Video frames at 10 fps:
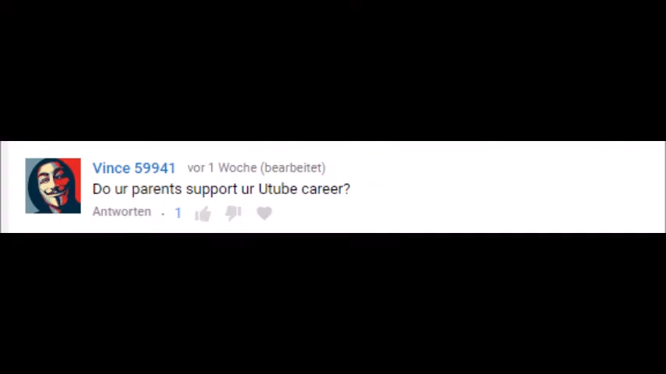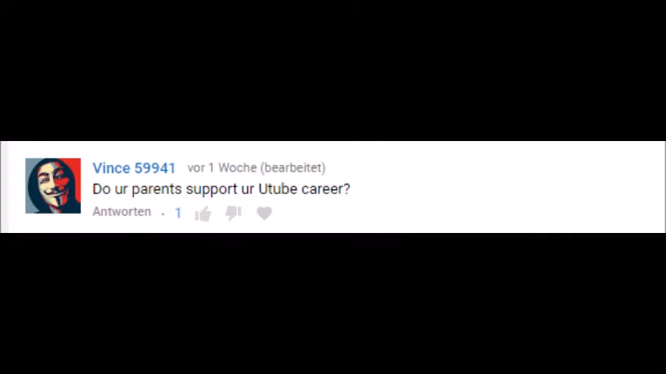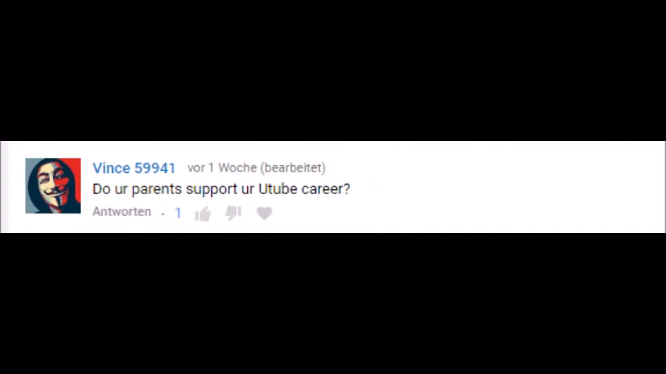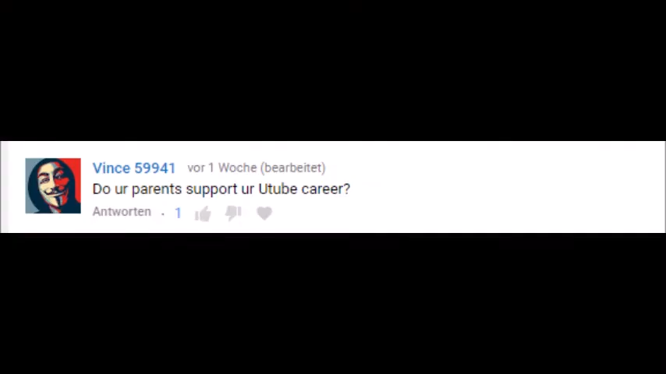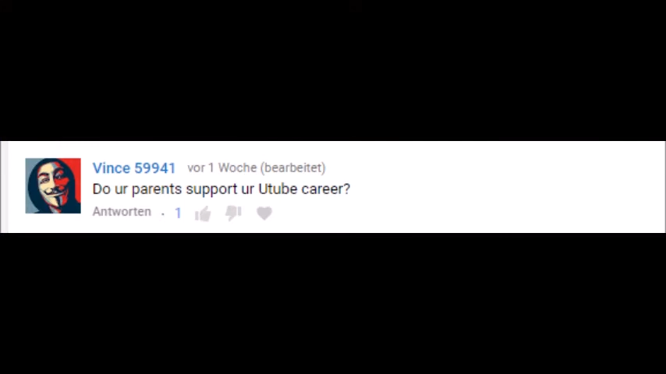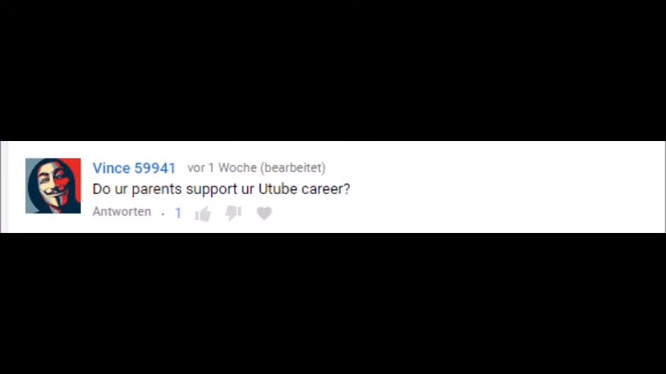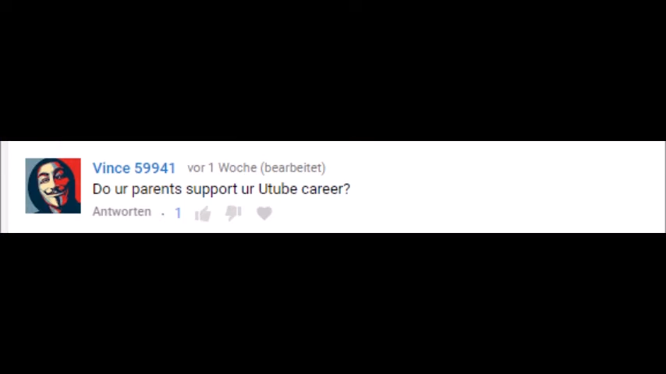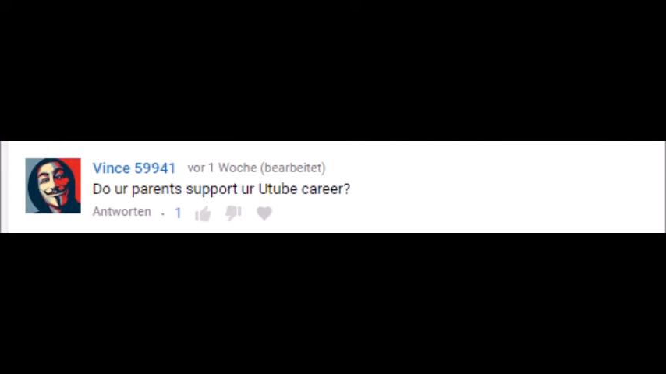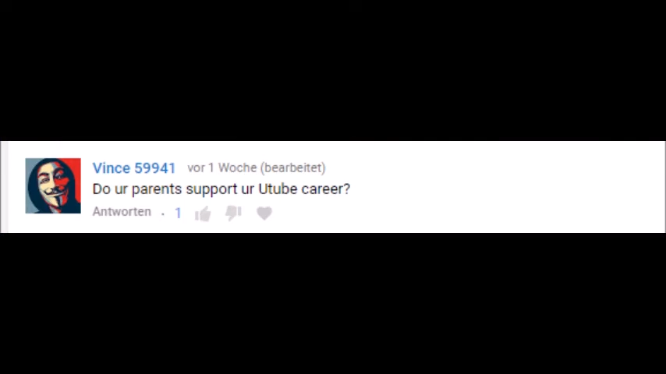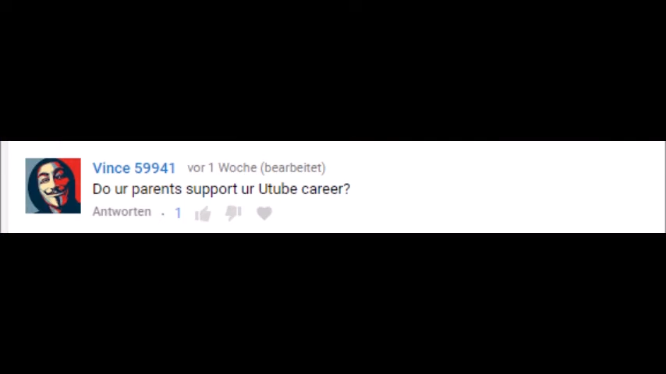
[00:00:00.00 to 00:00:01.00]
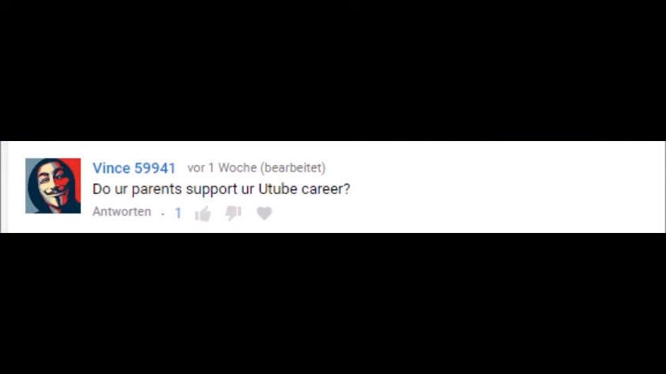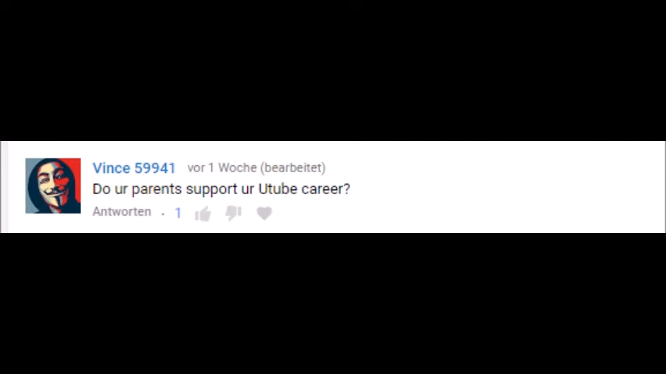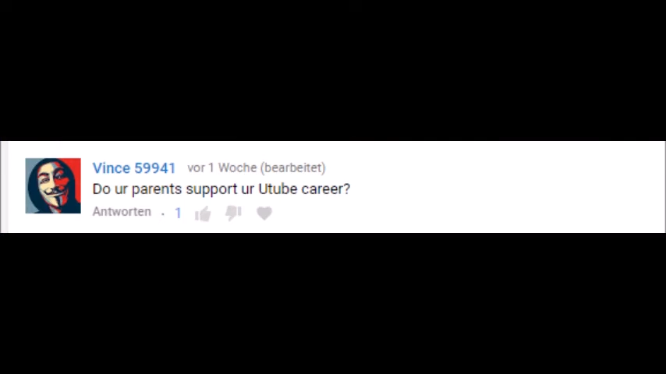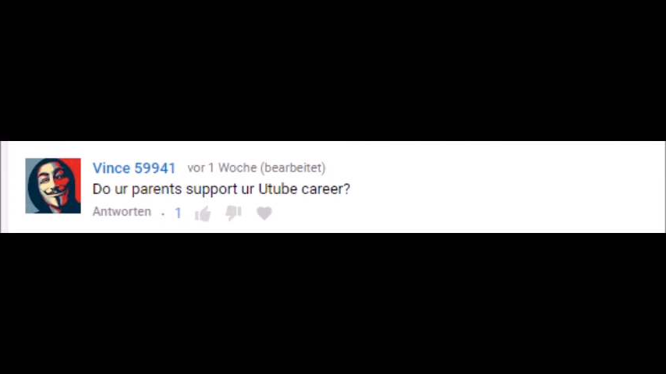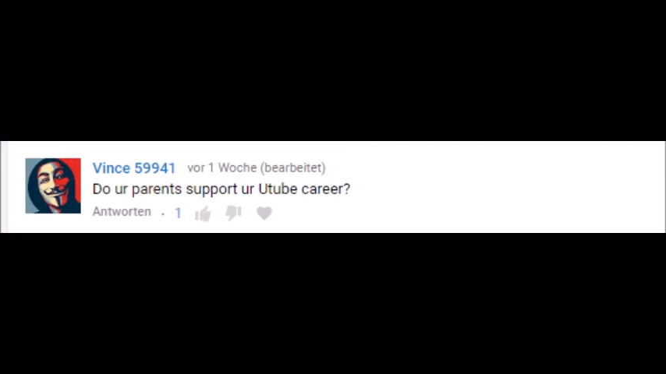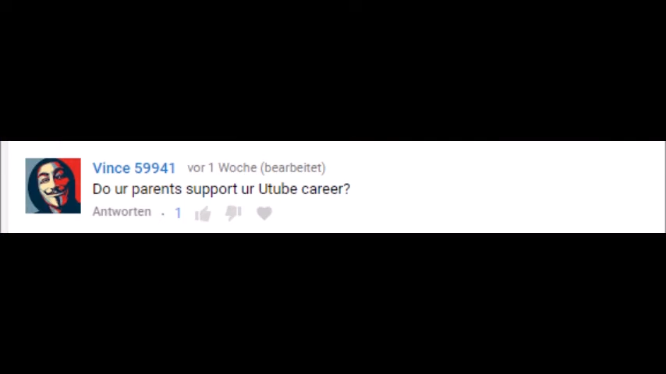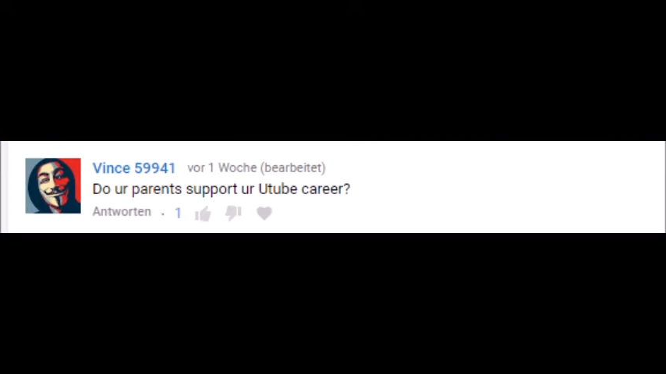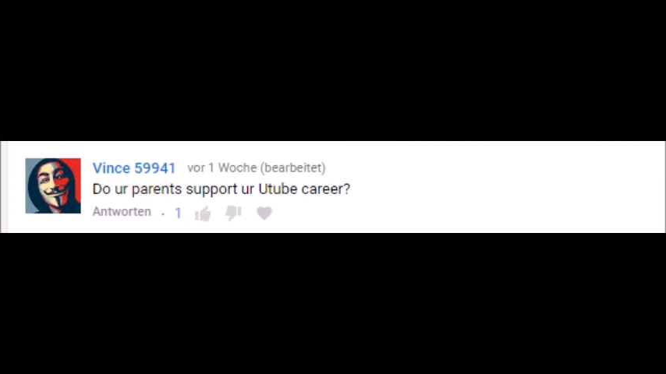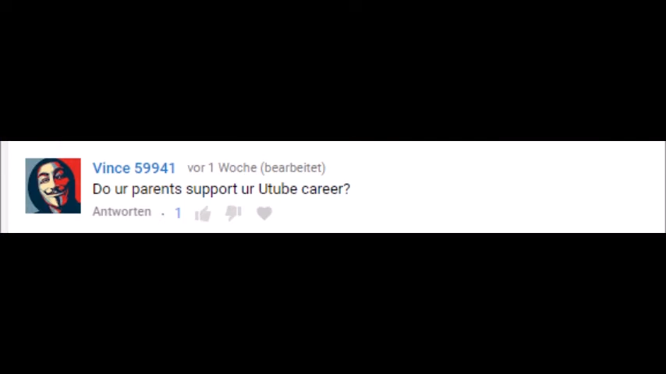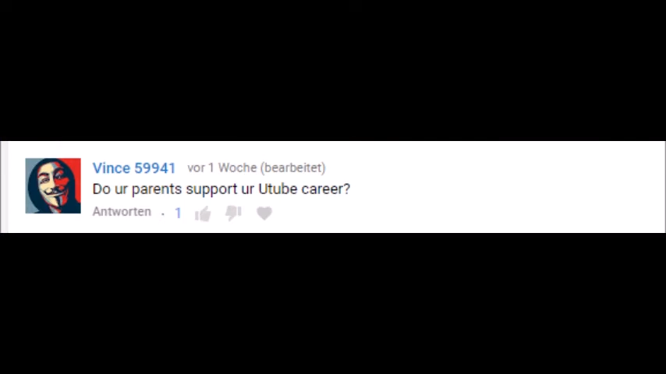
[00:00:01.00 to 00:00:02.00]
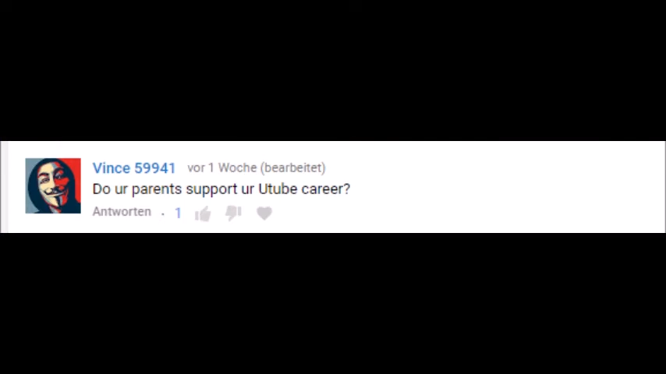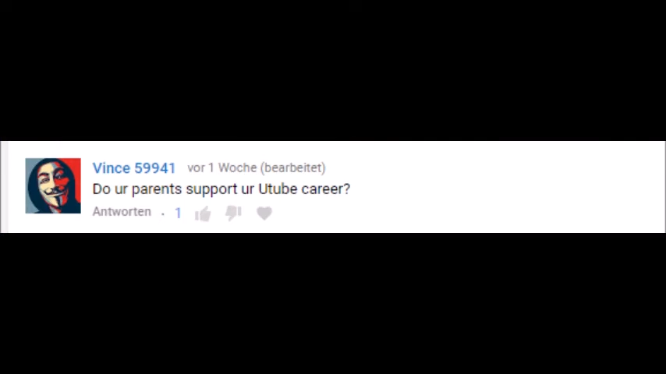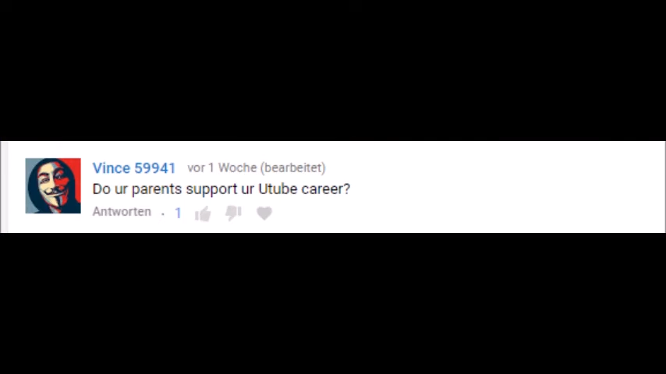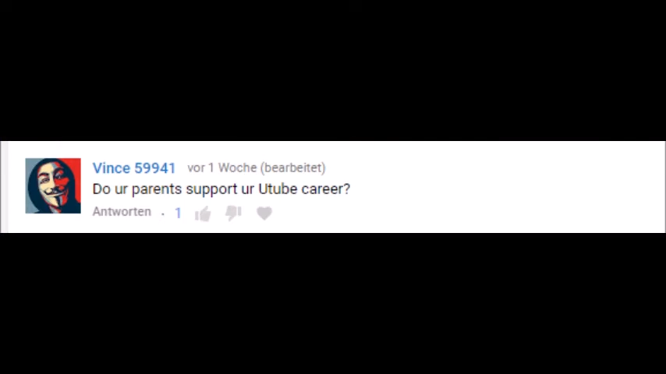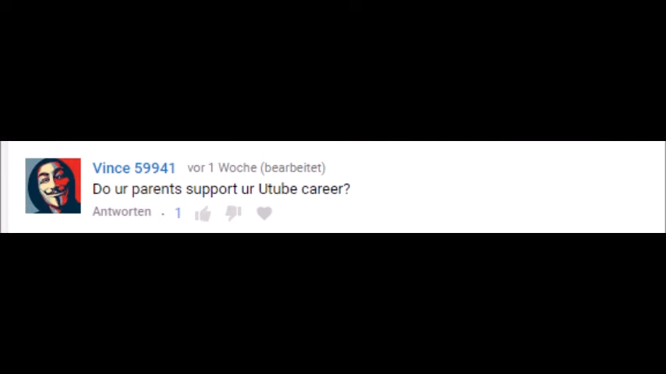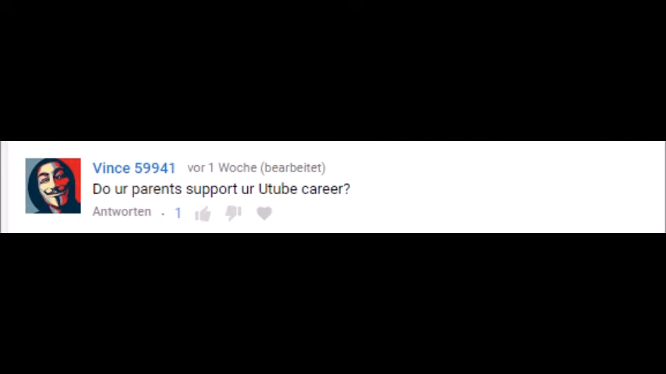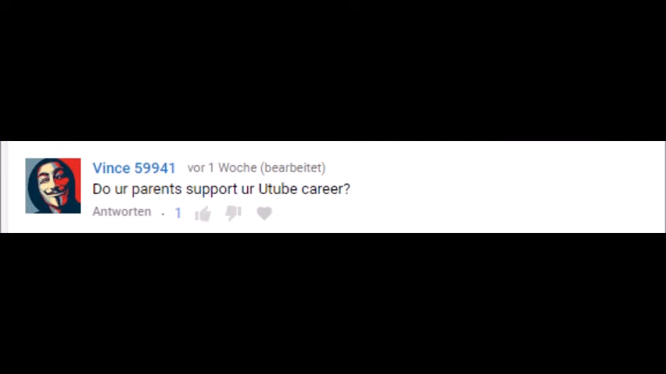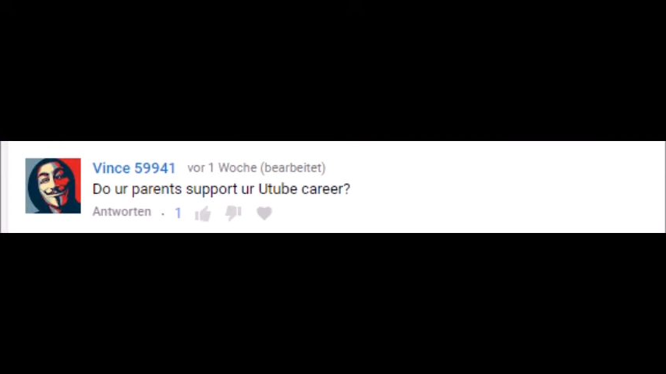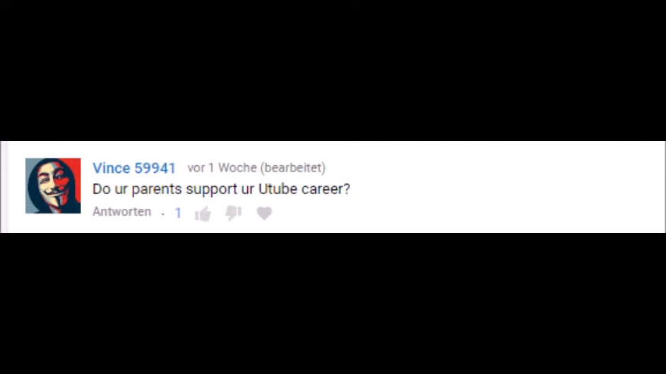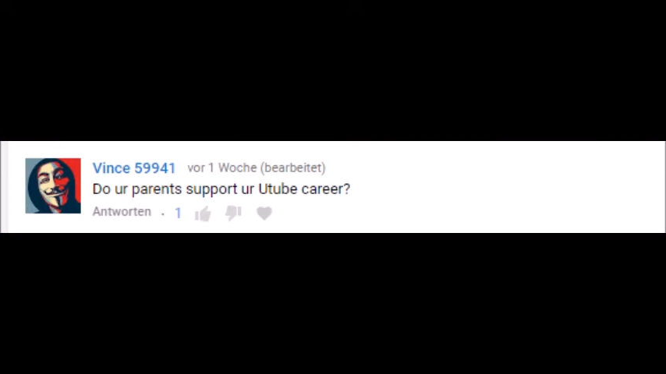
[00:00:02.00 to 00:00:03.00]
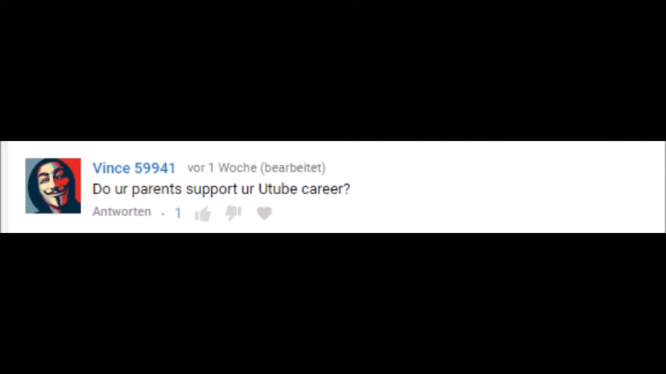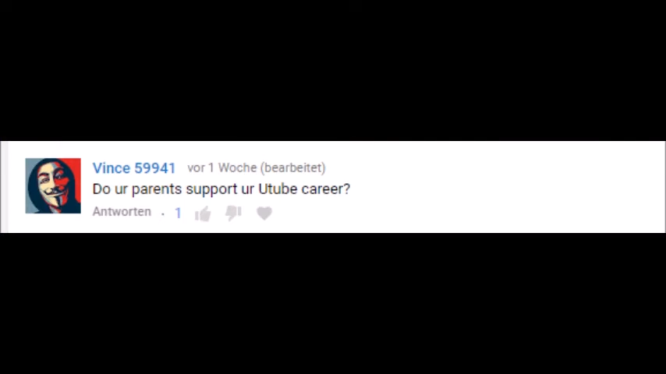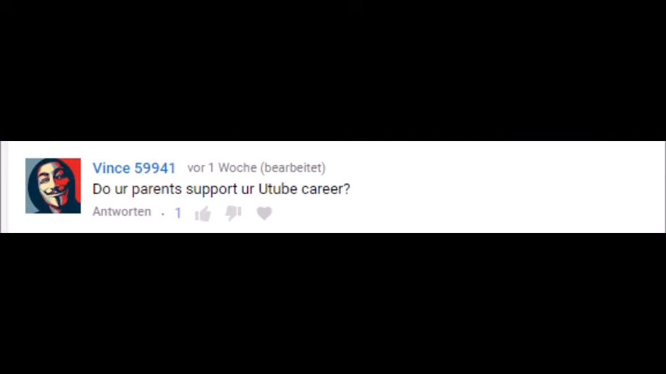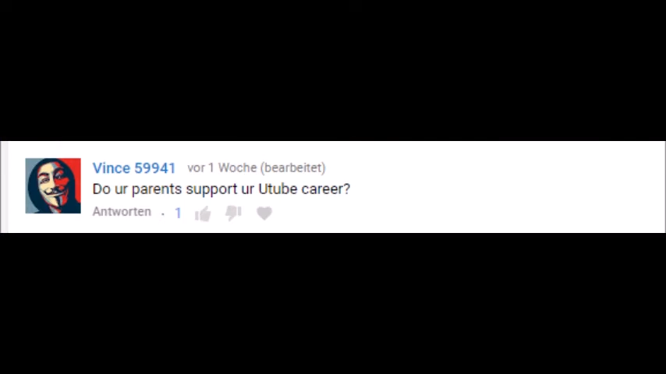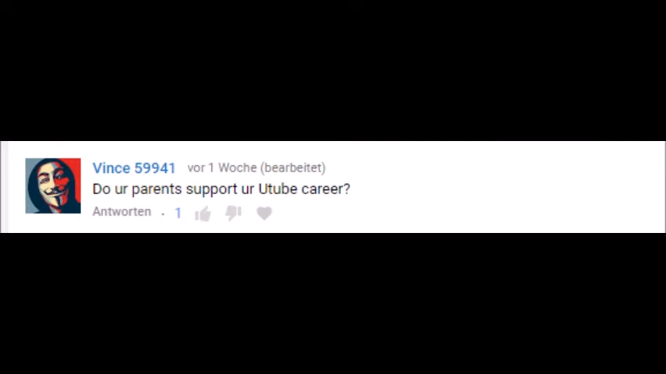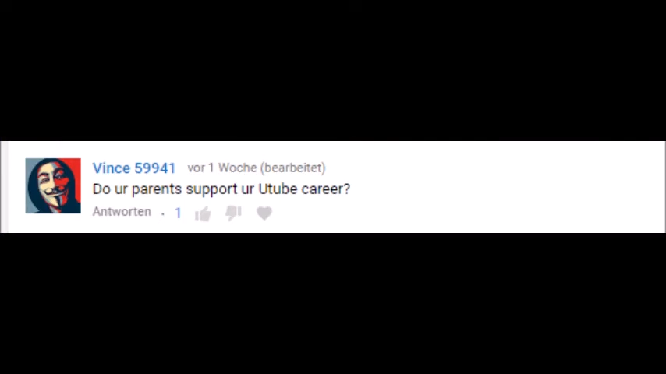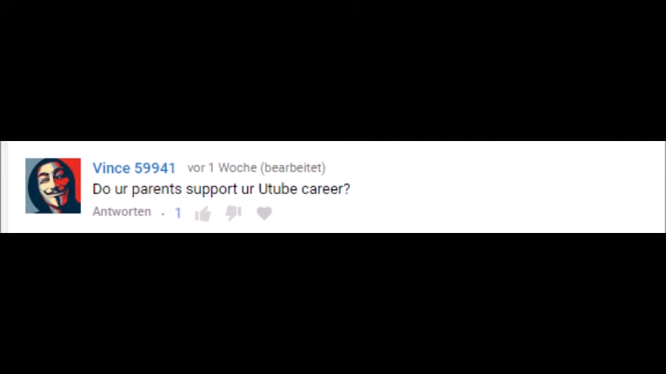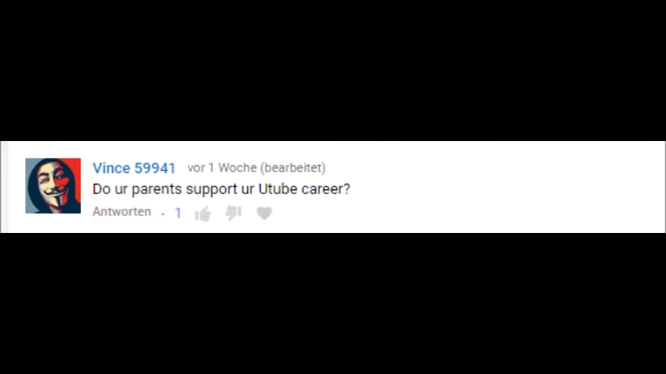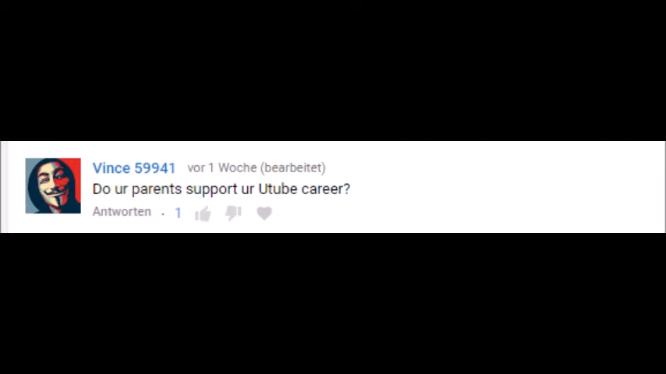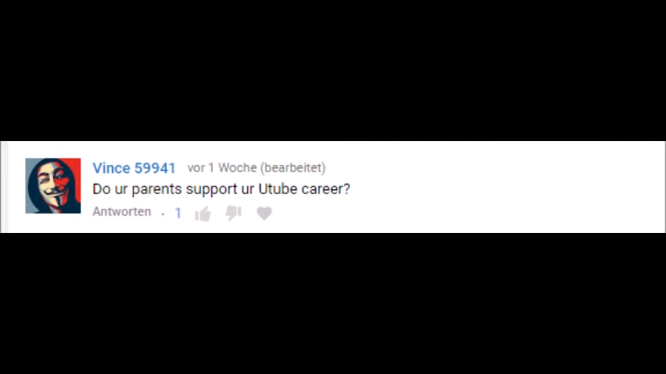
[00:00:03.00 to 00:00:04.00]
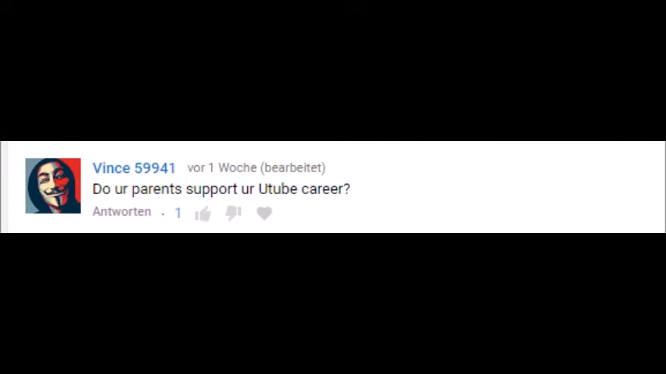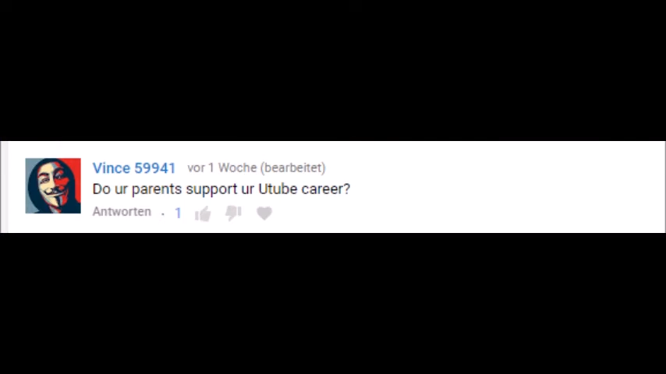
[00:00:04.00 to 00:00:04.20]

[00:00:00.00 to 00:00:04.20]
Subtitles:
No face is visible, so there are no lips to read.